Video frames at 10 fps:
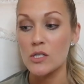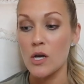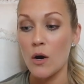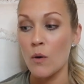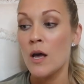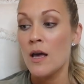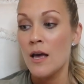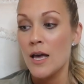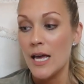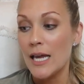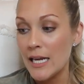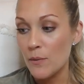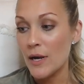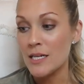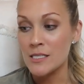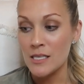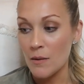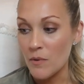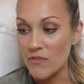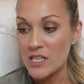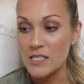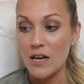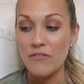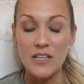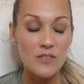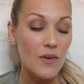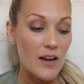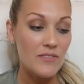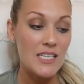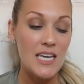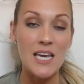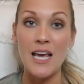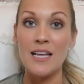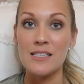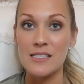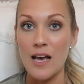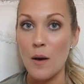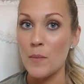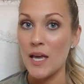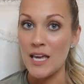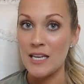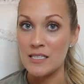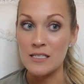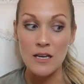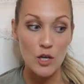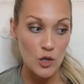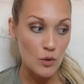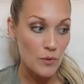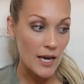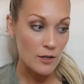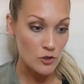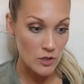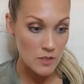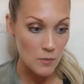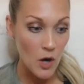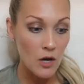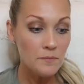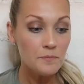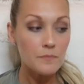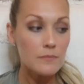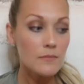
So anyways, some of this stuff is 5T and some is youth extra small.